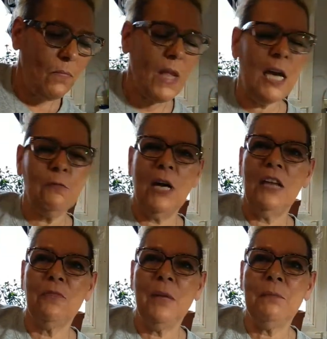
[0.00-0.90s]
I'd
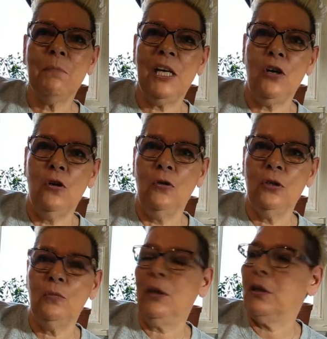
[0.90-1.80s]
rather make my
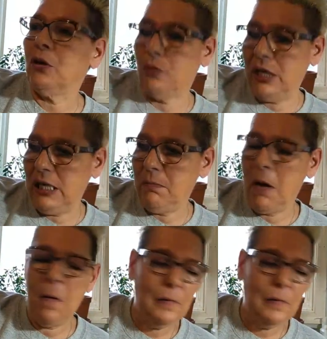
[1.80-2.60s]
own with cream